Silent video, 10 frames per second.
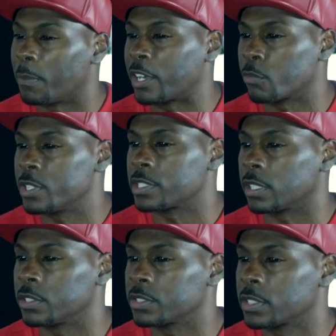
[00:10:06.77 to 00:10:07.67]
by the
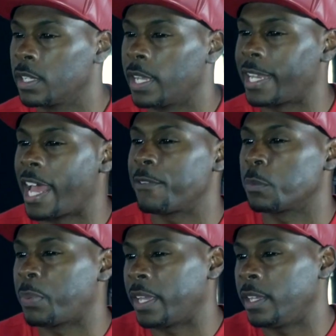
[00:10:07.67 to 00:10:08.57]
resellers, and I have to
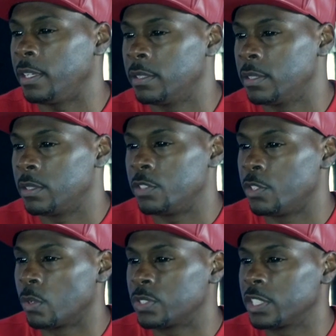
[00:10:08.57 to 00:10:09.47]
pay,
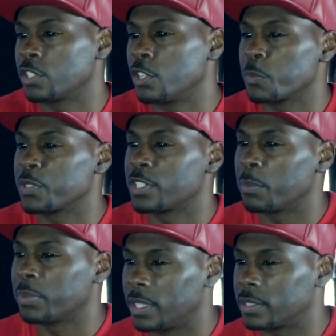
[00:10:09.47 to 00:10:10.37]
600%
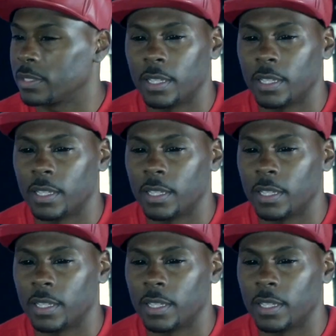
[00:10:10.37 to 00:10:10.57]
plus.